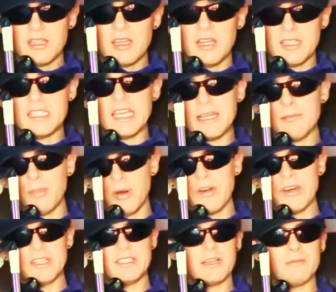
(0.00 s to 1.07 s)
a
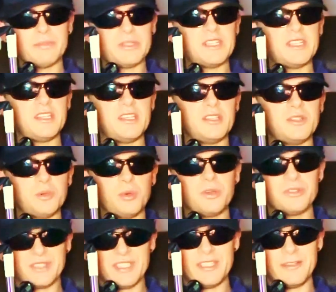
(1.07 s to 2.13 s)
tampon company,
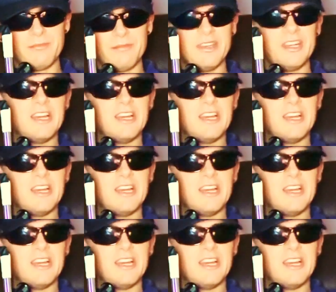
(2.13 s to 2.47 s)
endorsed him